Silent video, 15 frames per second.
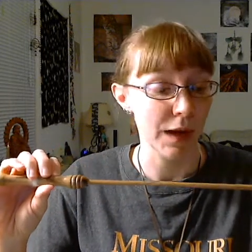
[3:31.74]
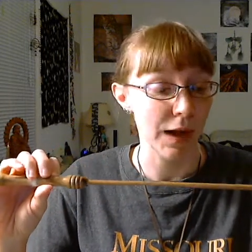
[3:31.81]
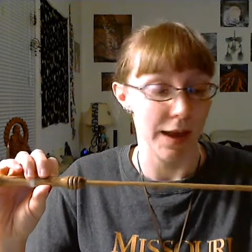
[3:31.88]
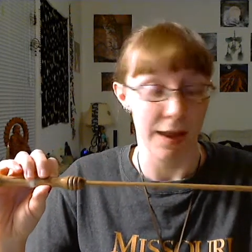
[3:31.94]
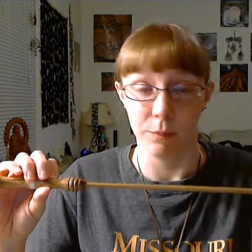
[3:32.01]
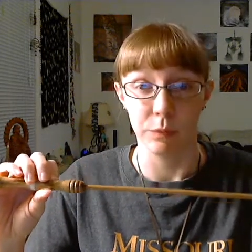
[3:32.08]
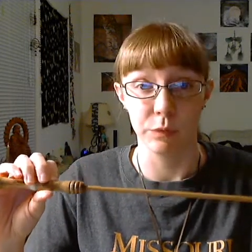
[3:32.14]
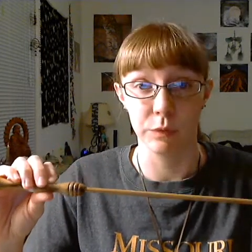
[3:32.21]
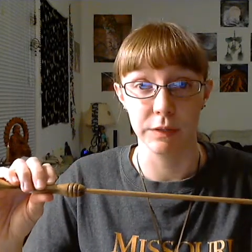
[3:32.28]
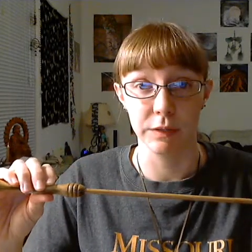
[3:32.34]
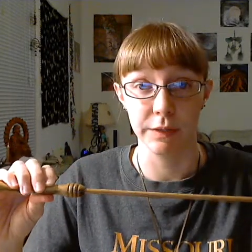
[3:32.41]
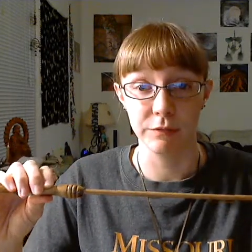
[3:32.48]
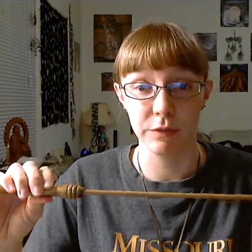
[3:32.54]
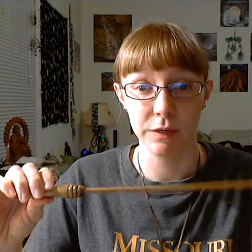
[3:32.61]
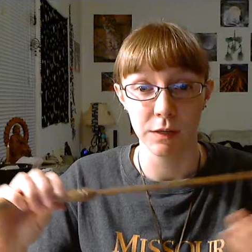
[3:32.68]
I absolutely
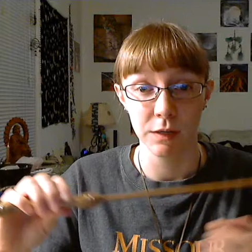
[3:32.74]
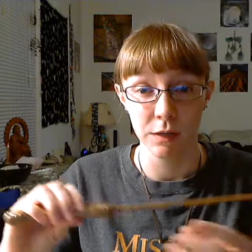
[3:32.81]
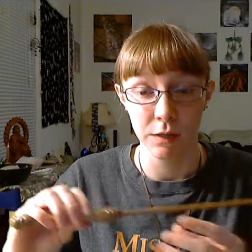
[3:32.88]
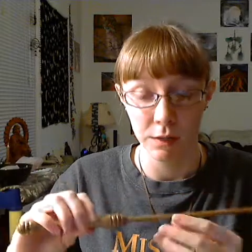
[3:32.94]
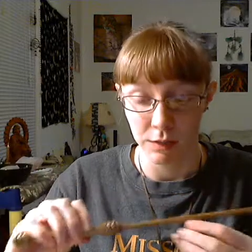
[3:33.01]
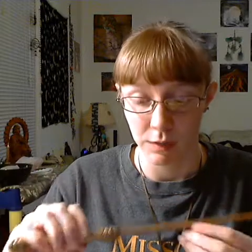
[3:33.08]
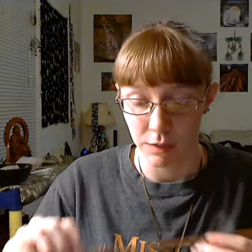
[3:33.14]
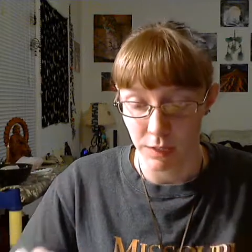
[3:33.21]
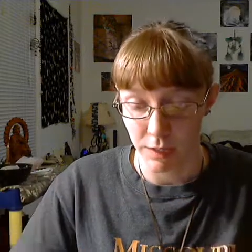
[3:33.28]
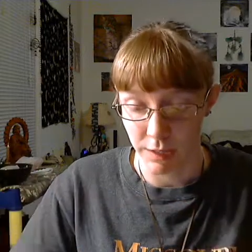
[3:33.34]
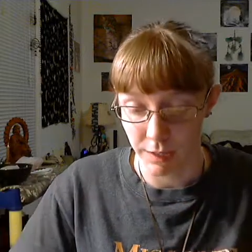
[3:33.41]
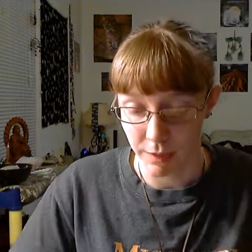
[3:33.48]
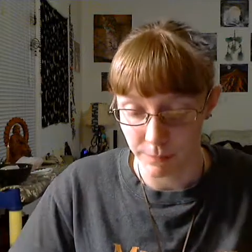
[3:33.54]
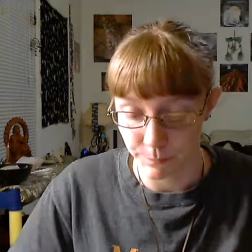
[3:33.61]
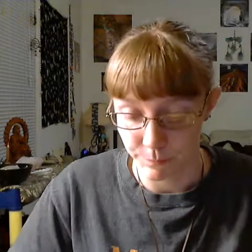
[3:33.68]
love it.
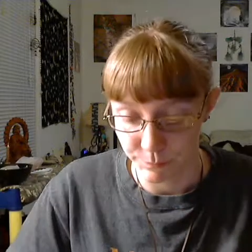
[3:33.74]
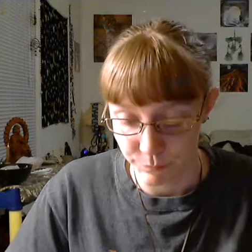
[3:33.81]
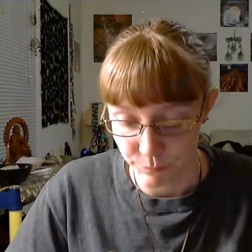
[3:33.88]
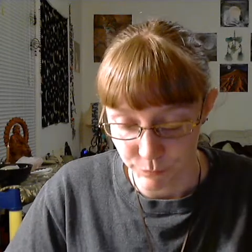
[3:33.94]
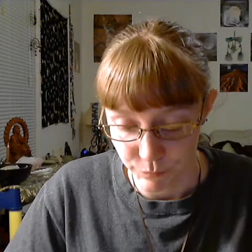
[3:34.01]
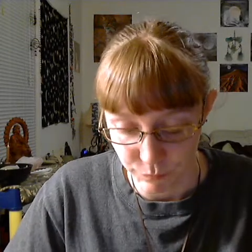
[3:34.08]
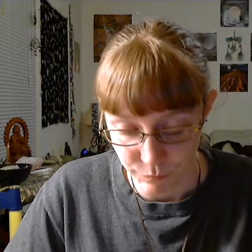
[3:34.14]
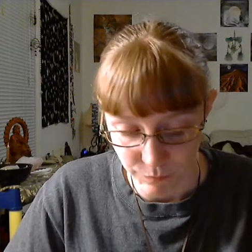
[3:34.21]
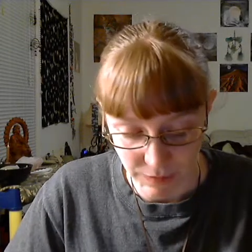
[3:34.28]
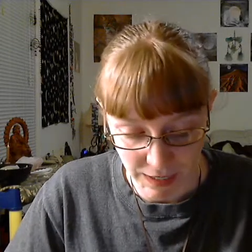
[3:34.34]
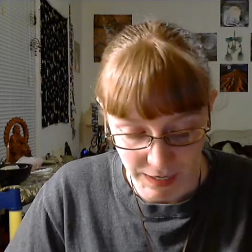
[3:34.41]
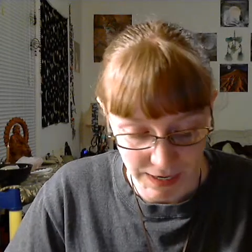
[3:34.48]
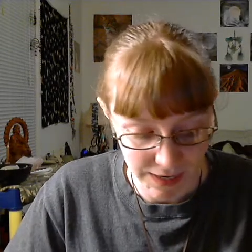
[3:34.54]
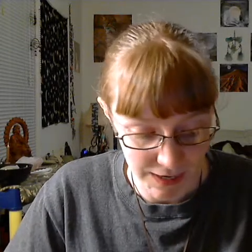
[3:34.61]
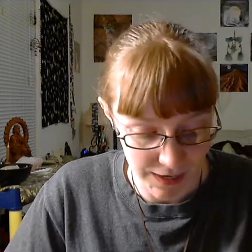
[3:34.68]
Um,
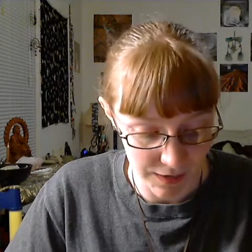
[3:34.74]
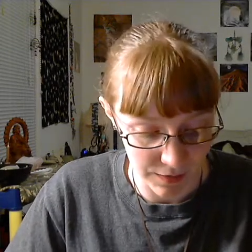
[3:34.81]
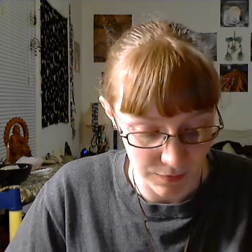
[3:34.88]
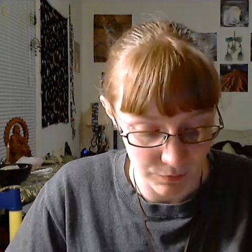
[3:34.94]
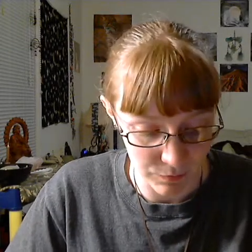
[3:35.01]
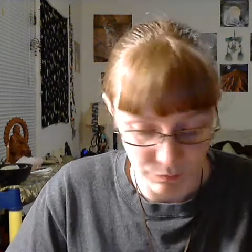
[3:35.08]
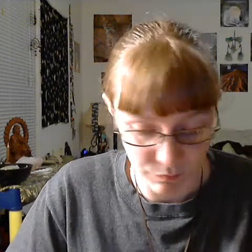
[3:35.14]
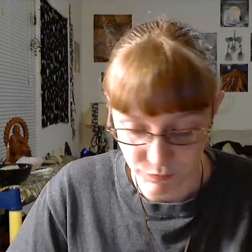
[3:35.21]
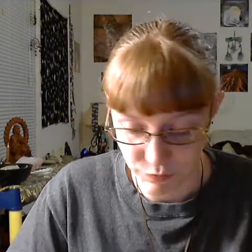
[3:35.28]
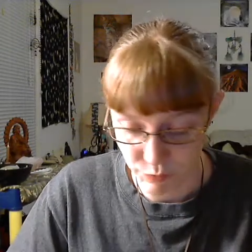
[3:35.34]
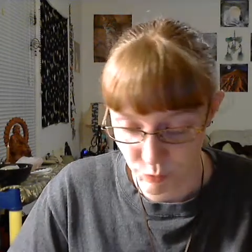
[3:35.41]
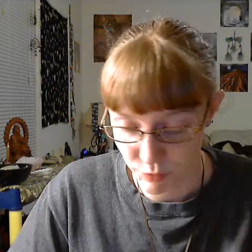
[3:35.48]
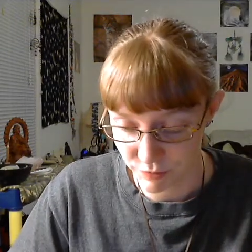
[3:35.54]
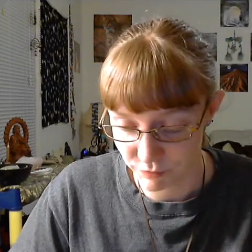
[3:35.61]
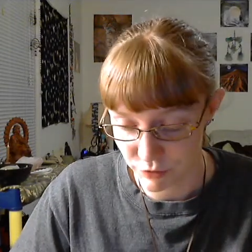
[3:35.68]
and I
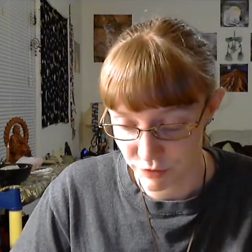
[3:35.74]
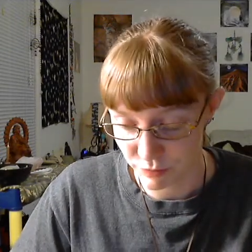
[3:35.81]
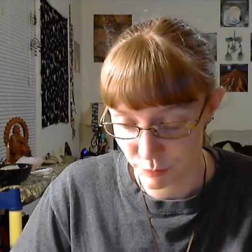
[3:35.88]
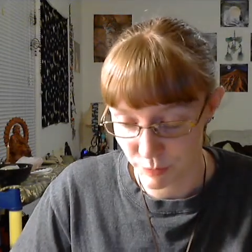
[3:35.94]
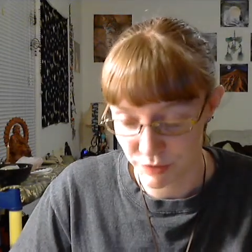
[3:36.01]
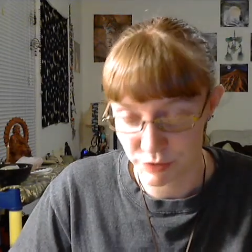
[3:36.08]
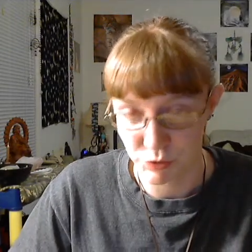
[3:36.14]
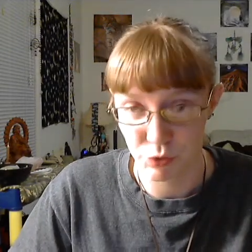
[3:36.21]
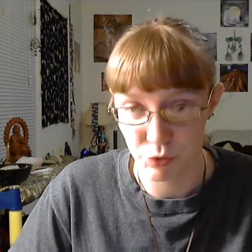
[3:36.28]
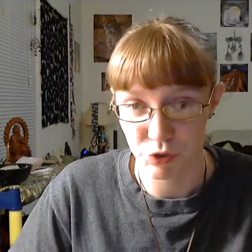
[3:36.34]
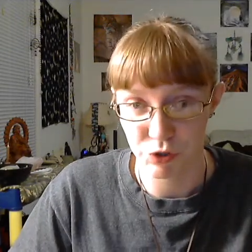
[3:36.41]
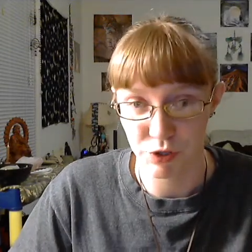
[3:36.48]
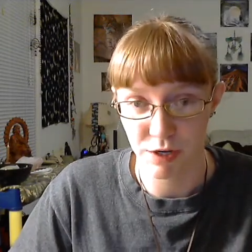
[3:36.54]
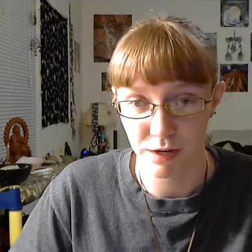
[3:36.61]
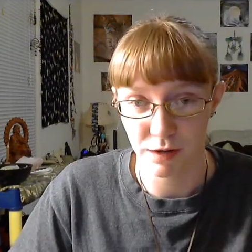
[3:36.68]
sort of just wanted to
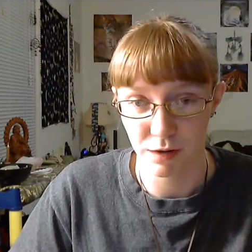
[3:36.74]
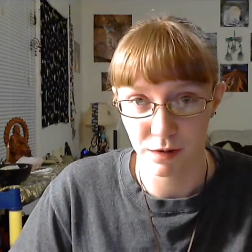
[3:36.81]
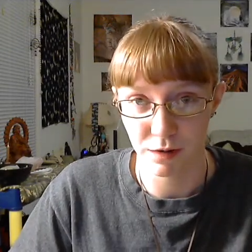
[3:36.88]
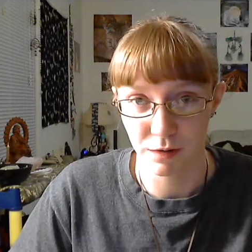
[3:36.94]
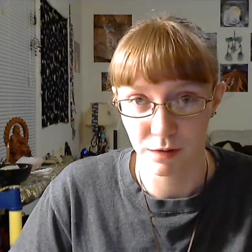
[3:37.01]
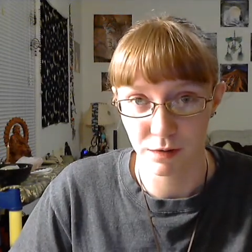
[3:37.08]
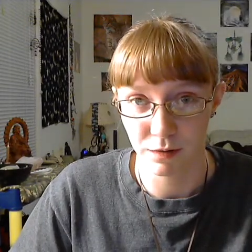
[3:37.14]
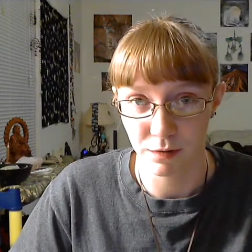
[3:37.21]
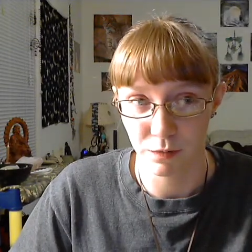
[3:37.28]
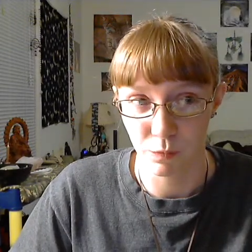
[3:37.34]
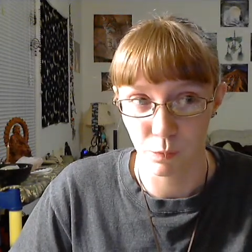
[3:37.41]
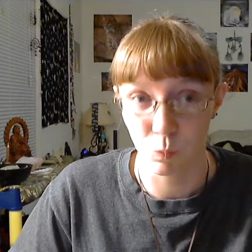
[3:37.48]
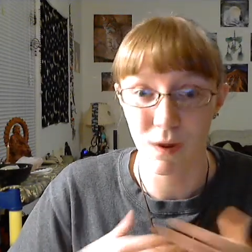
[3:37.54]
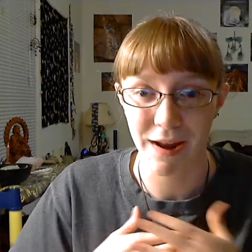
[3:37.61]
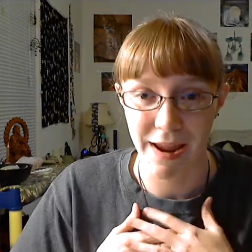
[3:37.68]
share
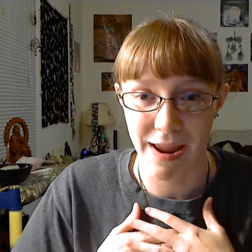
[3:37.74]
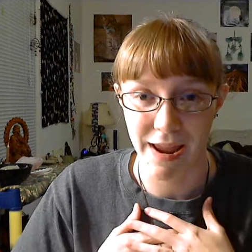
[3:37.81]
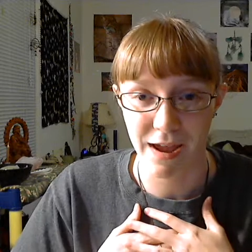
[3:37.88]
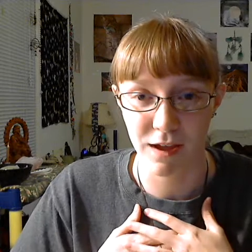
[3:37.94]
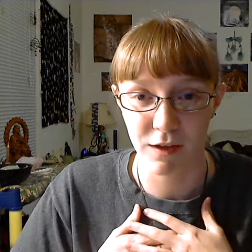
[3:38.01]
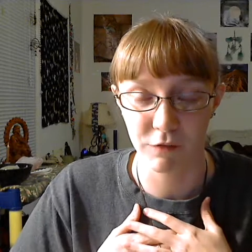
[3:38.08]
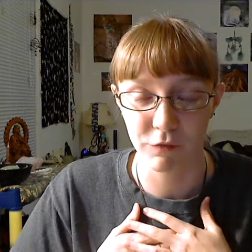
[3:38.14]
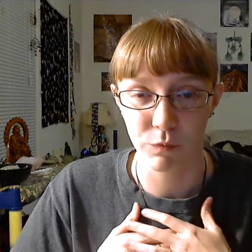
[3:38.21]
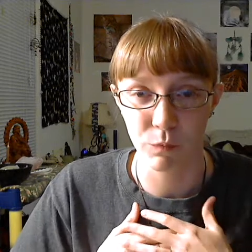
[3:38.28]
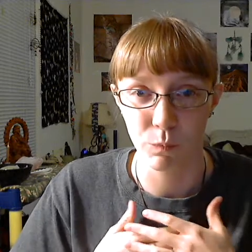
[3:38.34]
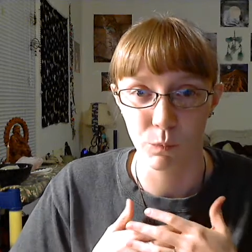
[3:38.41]
what I have,